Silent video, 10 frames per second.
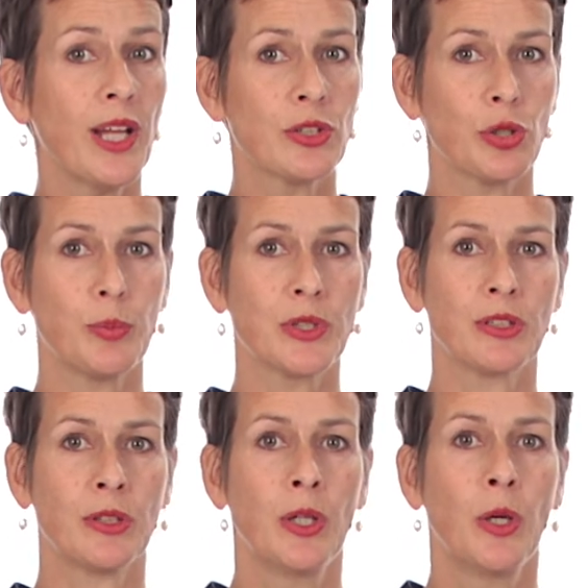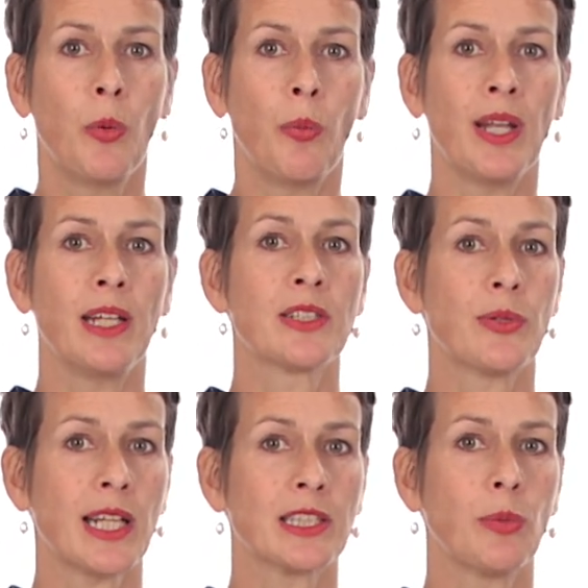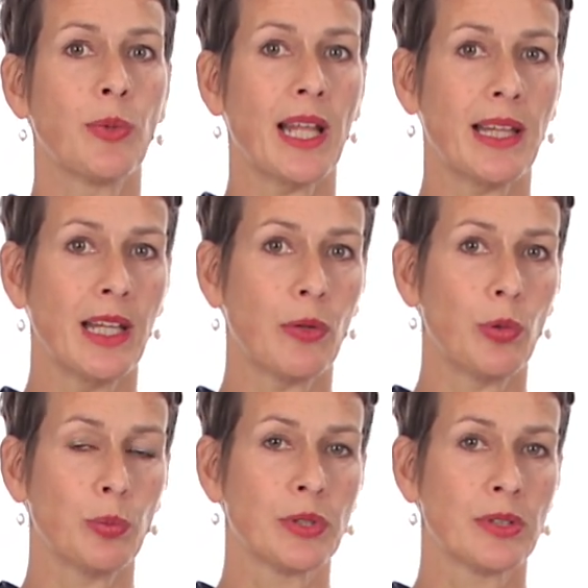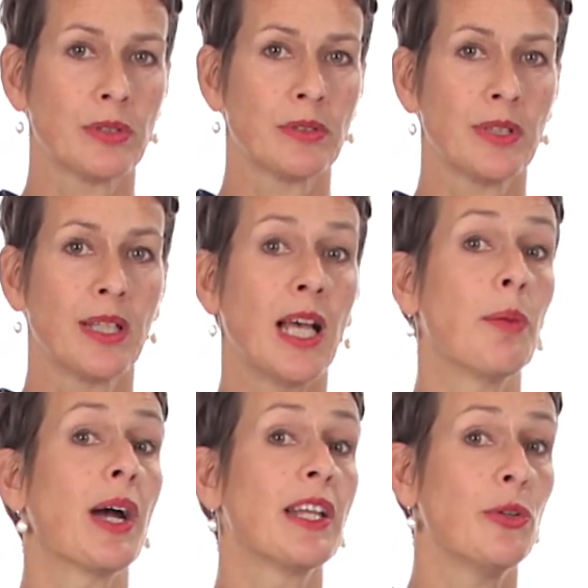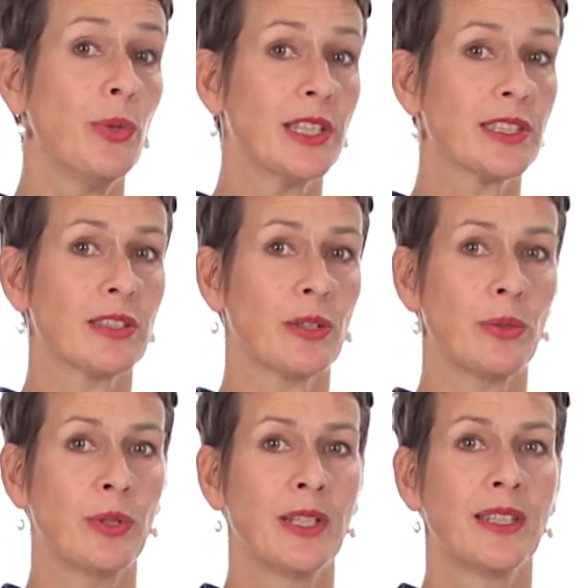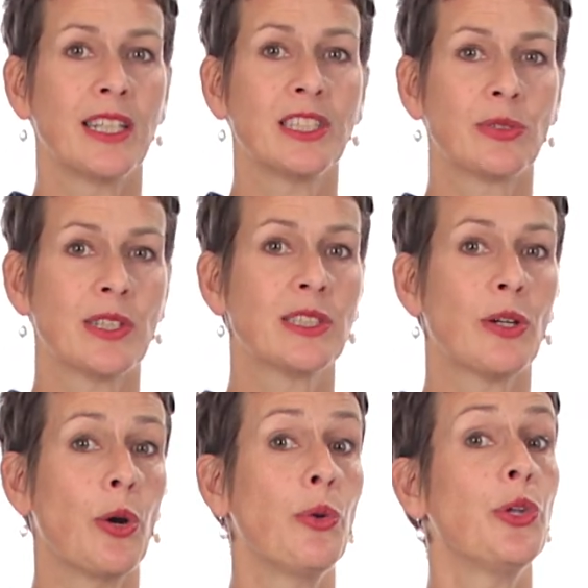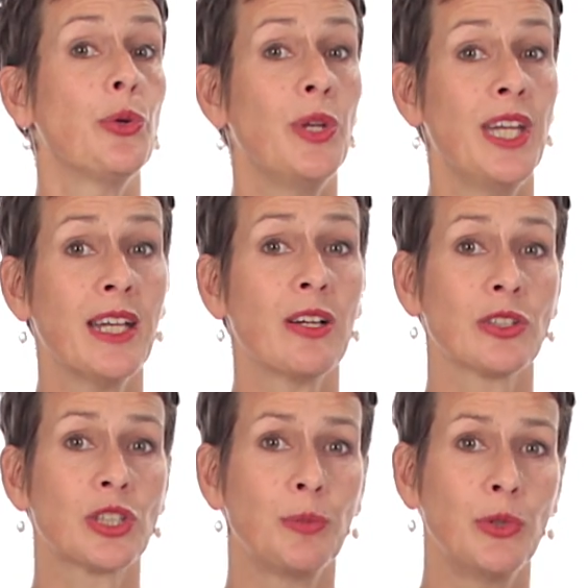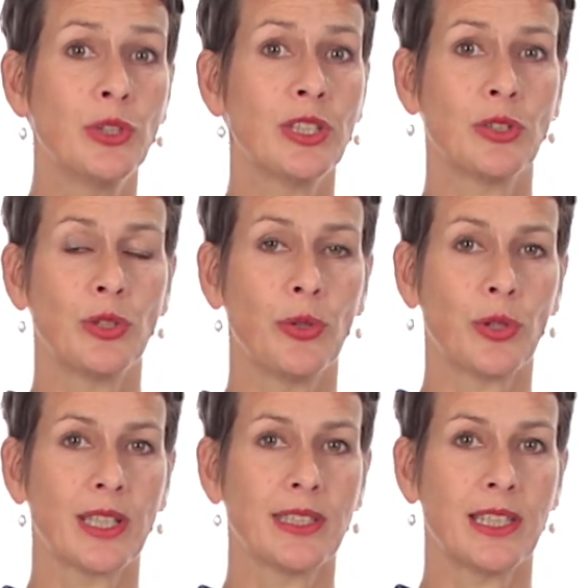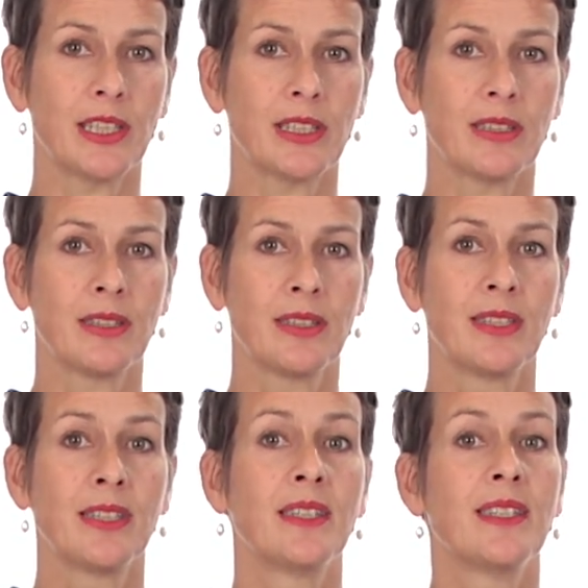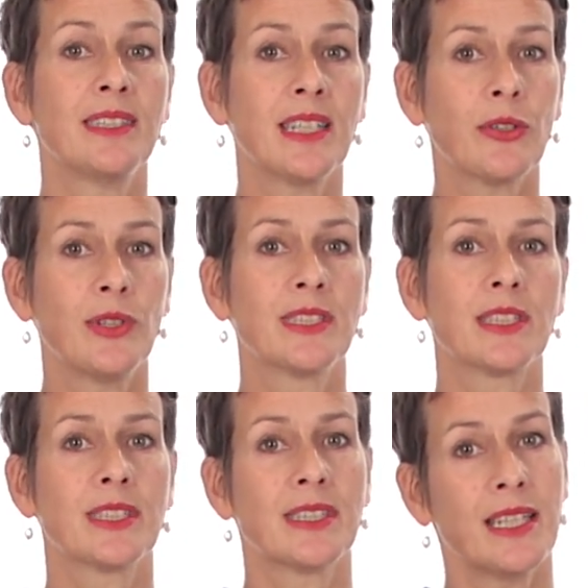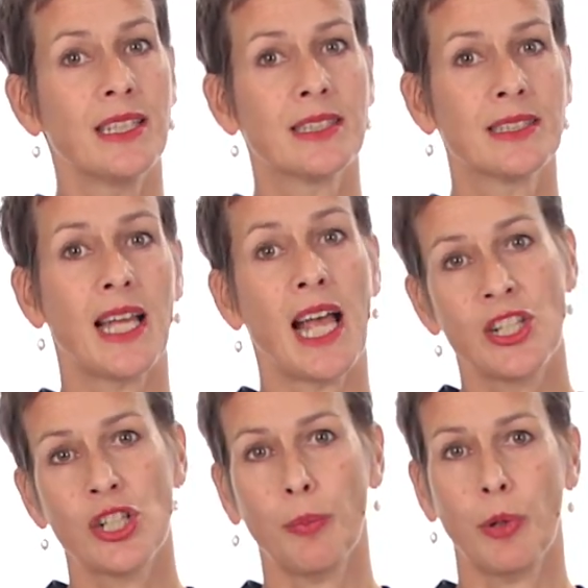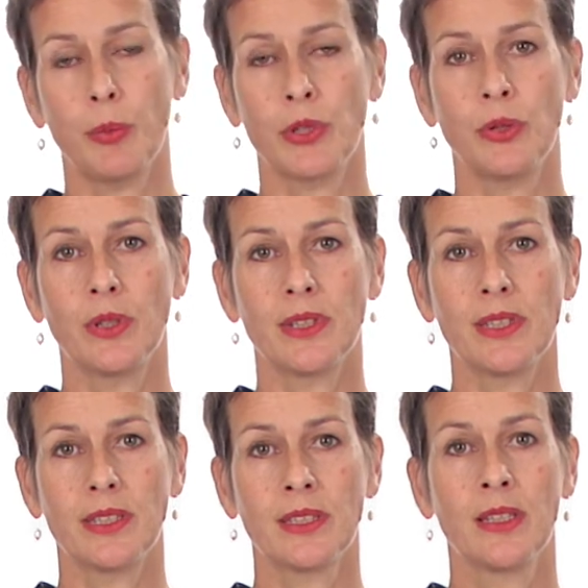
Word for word: interpreter when interacting with ethnic groups. And by doing so, they stressed their own unique contribution to the organization. This increased their status and job opportunities.